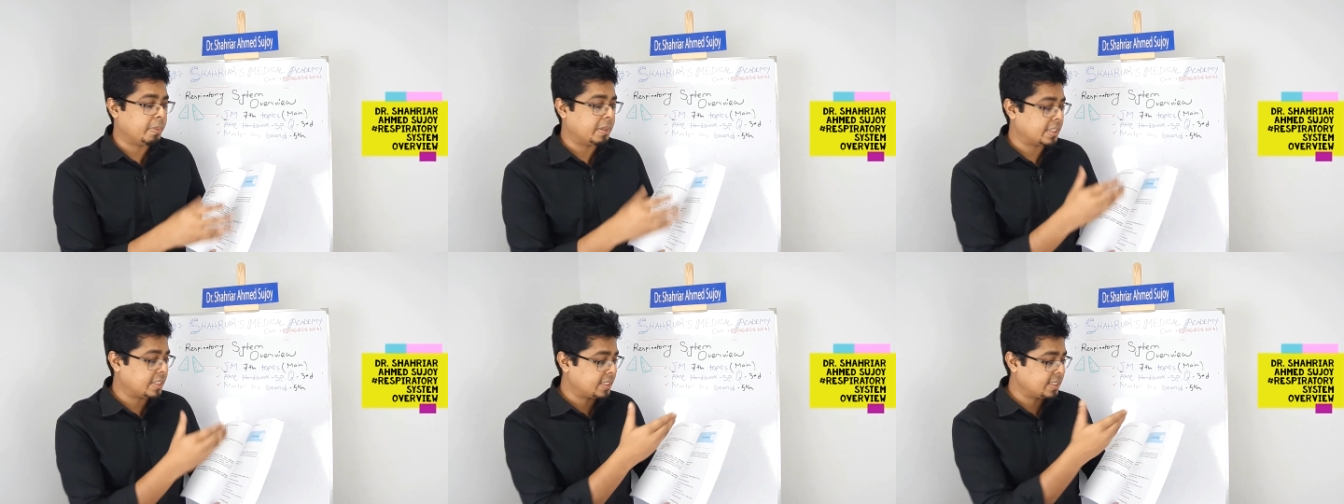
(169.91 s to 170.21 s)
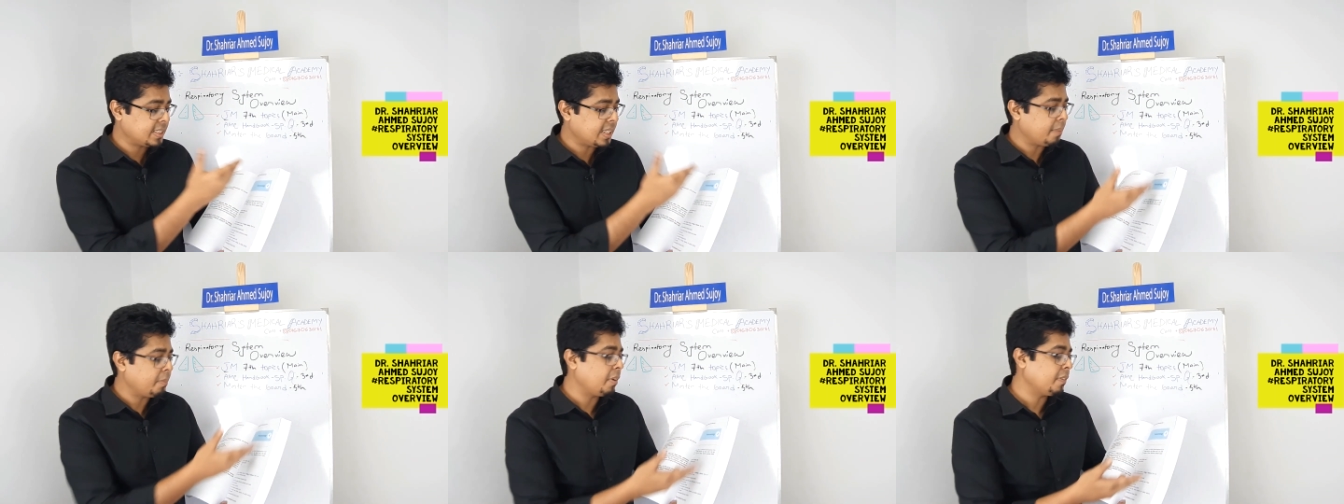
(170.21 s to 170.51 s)
but
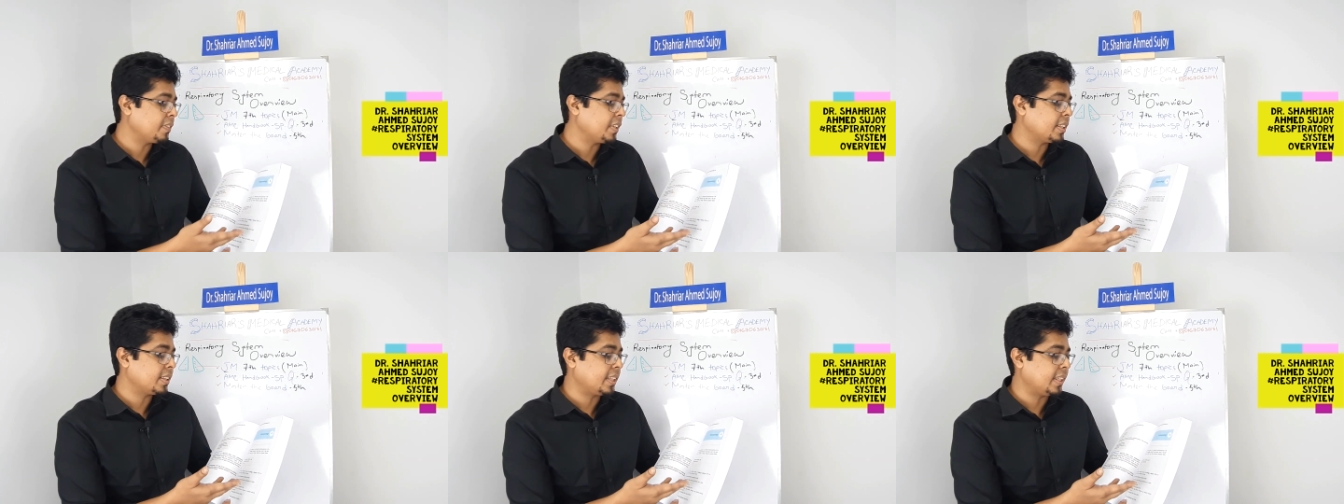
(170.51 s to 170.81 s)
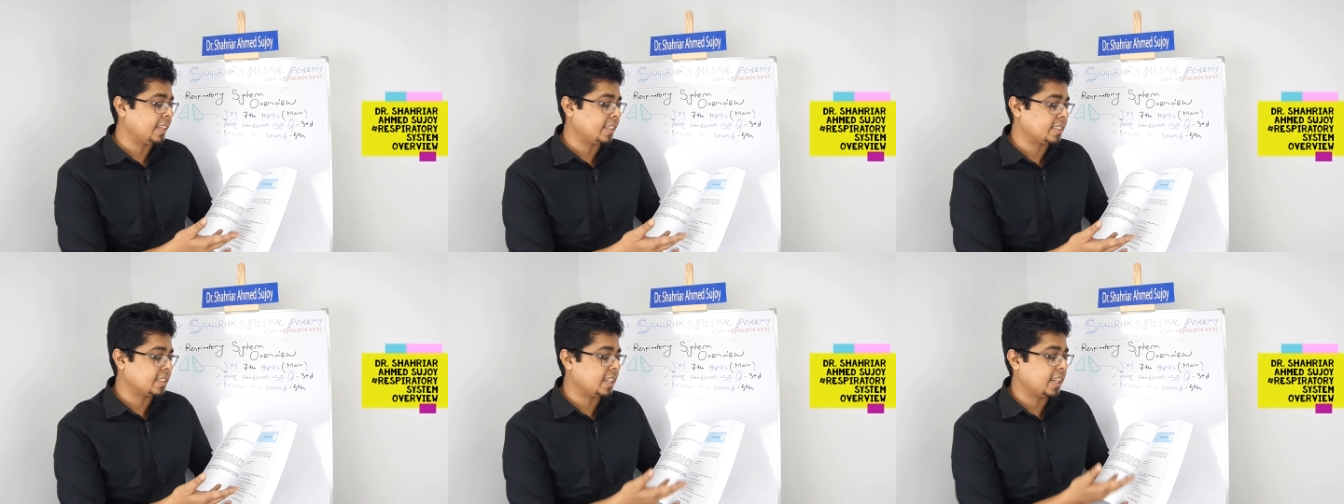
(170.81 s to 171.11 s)
some of the
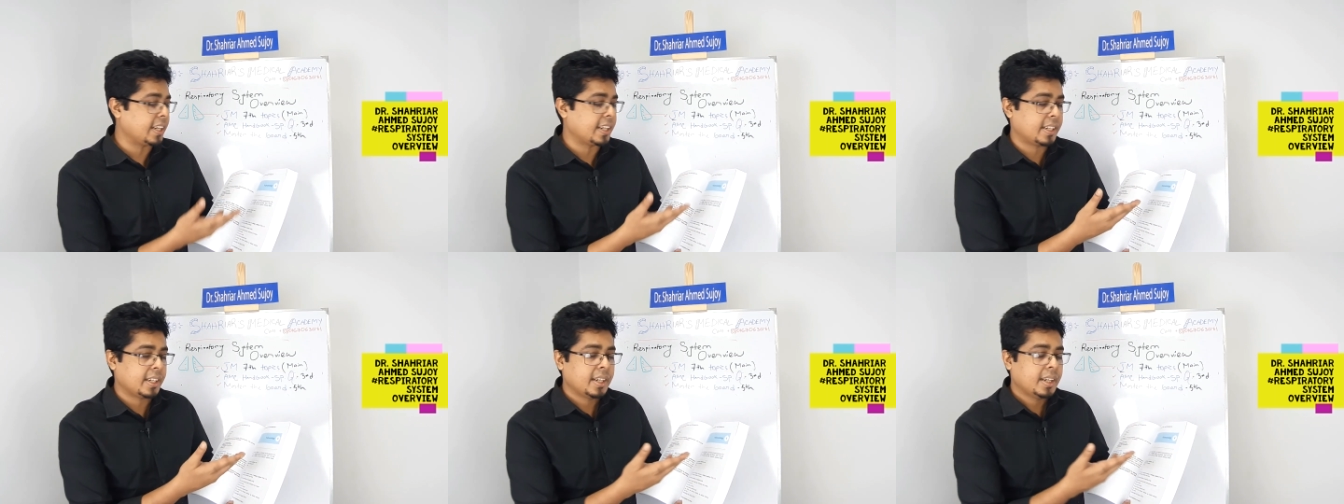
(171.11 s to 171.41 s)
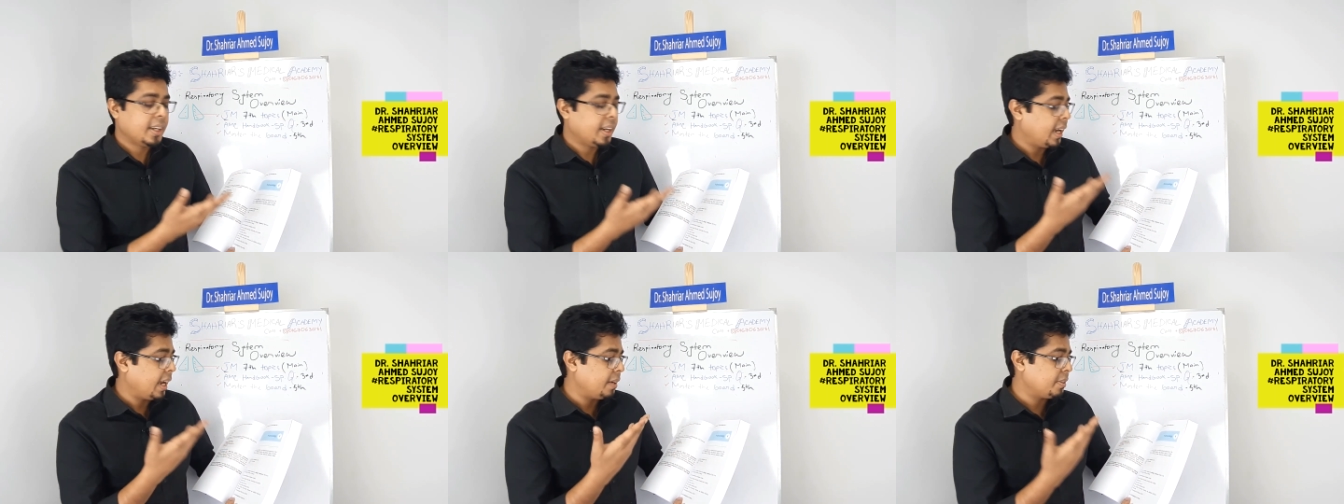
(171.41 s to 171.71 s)
things, like
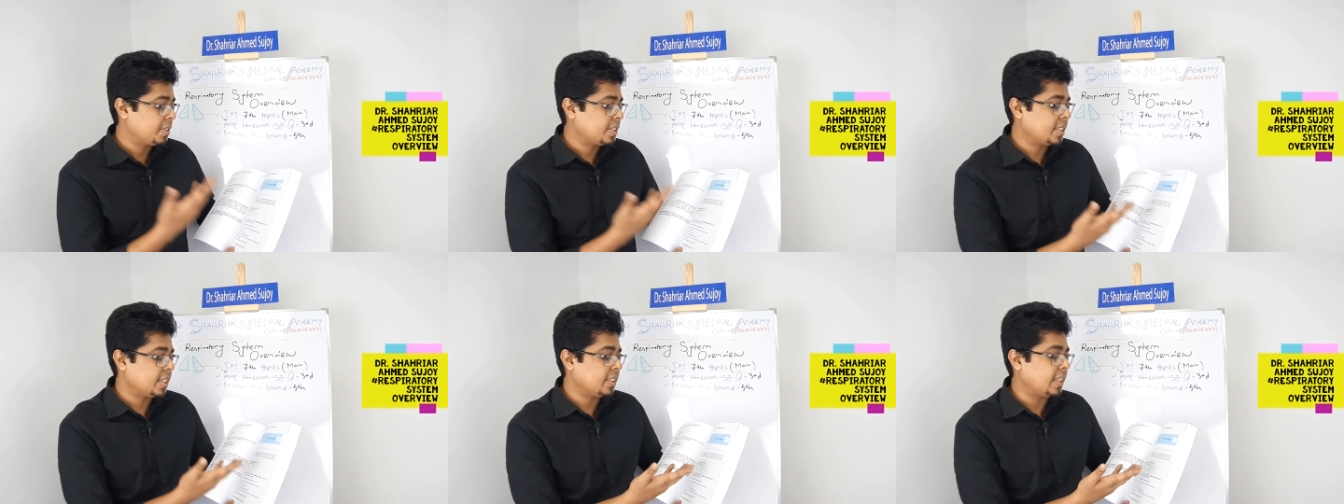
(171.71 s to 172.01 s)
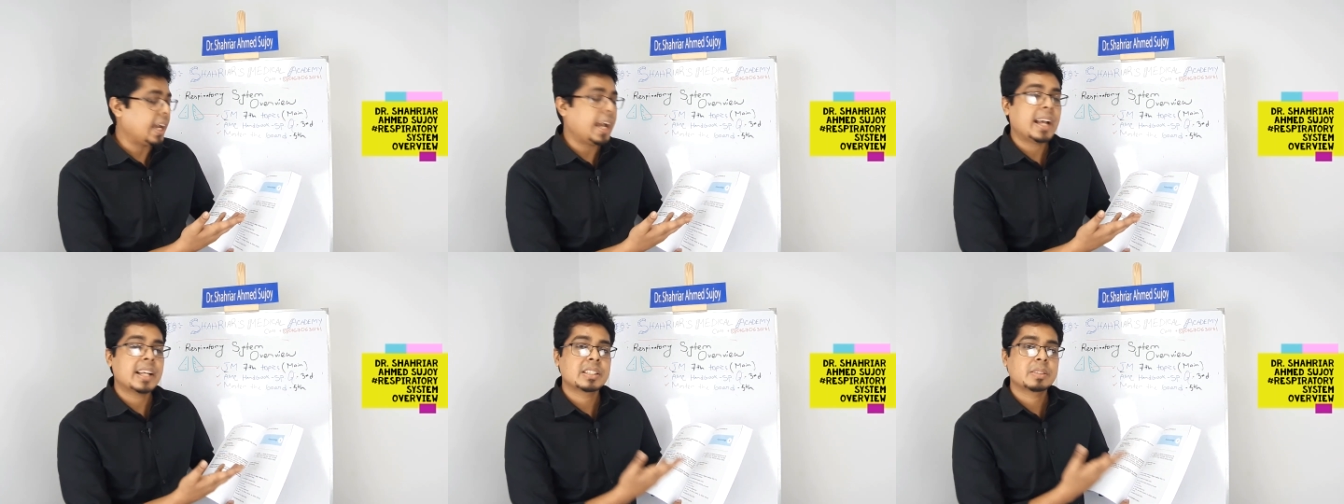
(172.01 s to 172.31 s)
I would say
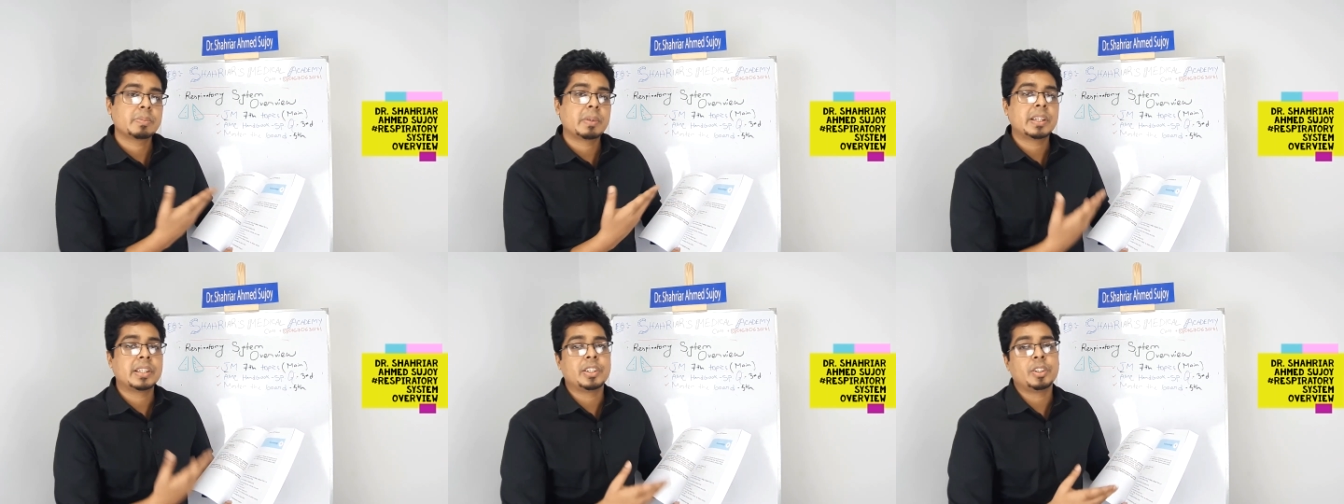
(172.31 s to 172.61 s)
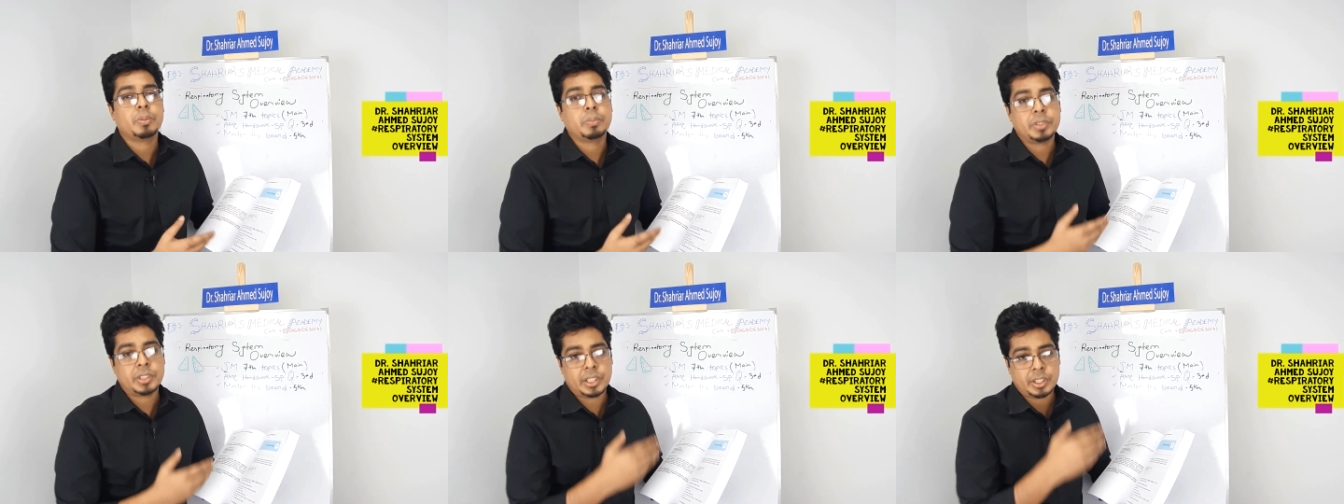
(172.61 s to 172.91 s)
the asthma and
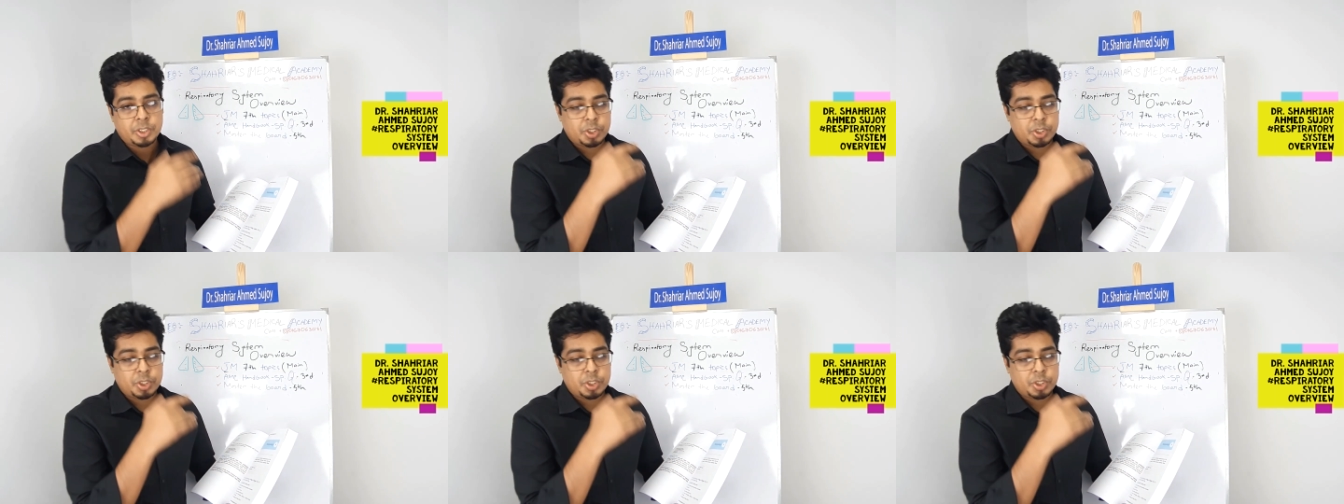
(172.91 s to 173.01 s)
pneumonia,